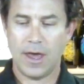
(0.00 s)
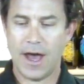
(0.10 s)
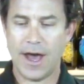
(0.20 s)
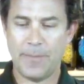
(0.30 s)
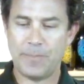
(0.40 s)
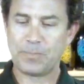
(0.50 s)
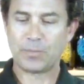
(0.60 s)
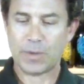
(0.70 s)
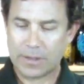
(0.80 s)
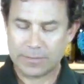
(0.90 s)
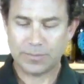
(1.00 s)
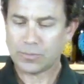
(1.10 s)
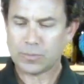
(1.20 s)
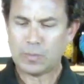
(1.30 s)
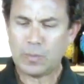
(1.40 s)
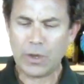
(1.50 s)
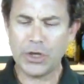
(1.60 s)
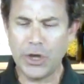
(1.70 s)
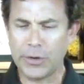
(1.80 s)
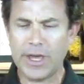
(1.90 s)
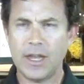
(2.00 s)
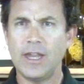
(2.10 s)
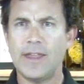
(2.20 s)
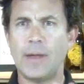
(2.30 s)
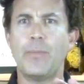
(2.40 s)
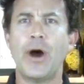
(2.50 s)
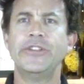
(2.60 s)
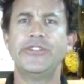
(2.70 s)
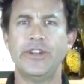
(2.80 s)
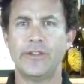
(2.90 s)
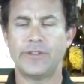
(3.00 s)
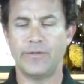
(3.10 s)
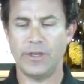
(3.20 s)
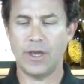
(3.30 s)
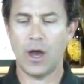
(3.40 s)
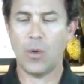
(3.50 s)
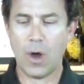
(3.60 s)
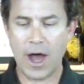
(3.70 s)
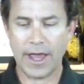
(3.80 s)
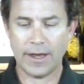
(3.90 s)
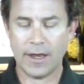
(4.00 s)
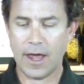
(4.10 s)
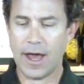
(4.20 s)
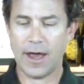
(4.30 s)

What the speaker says: You don't get any of that punchiness of a young wine.